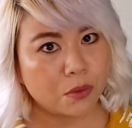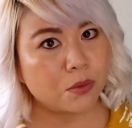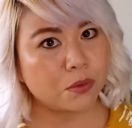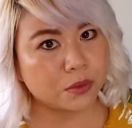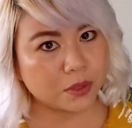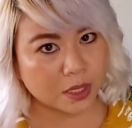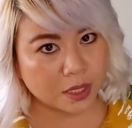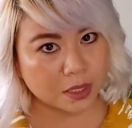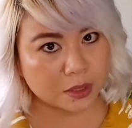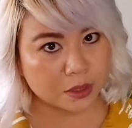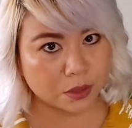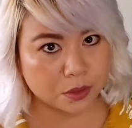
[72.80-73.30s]
will
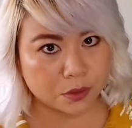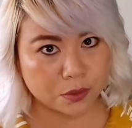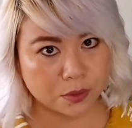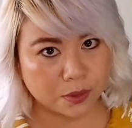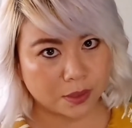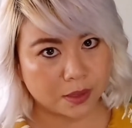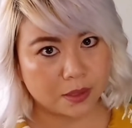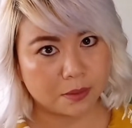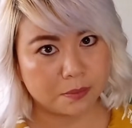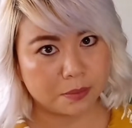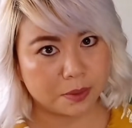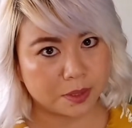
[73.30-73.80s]
not go
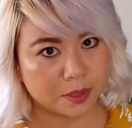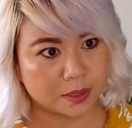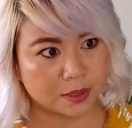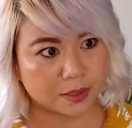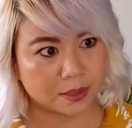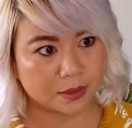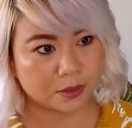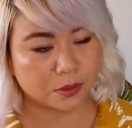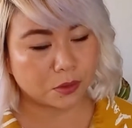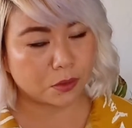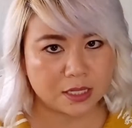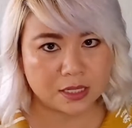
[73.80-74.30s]
in the
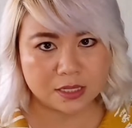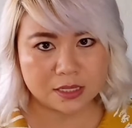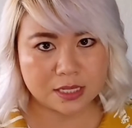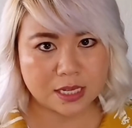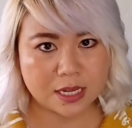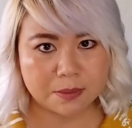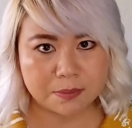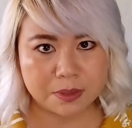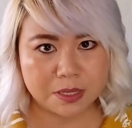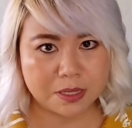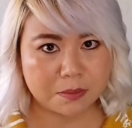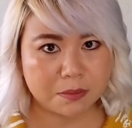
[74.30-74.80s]
book or is
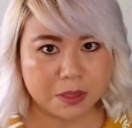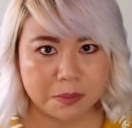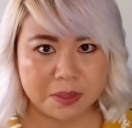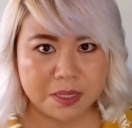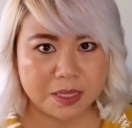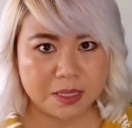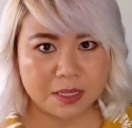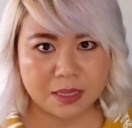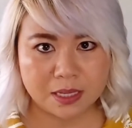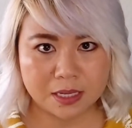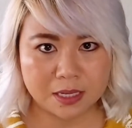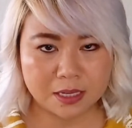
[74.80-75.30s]
happening
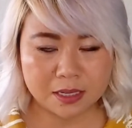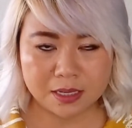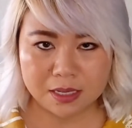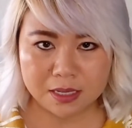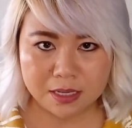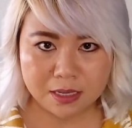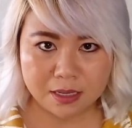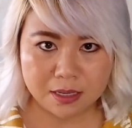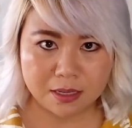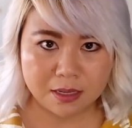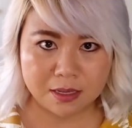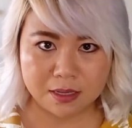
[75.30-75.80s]
maybe like in
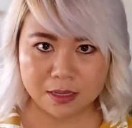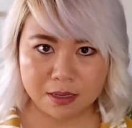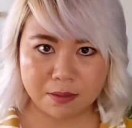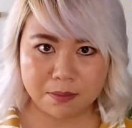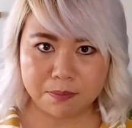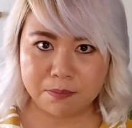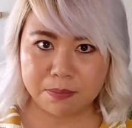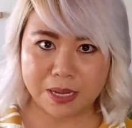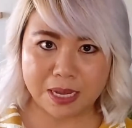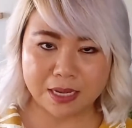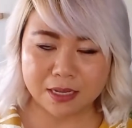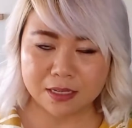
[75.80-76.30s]
a
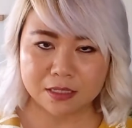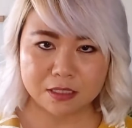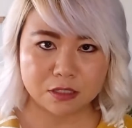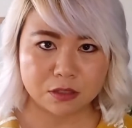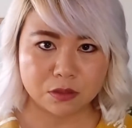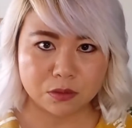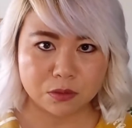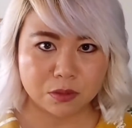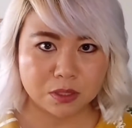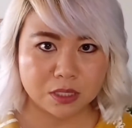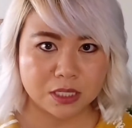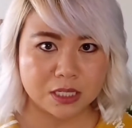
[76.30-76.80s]

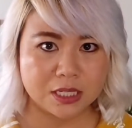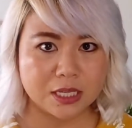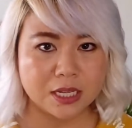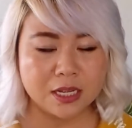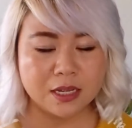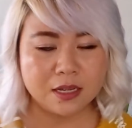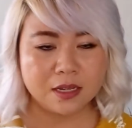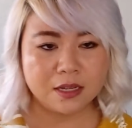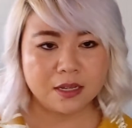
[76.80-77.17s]
backstory,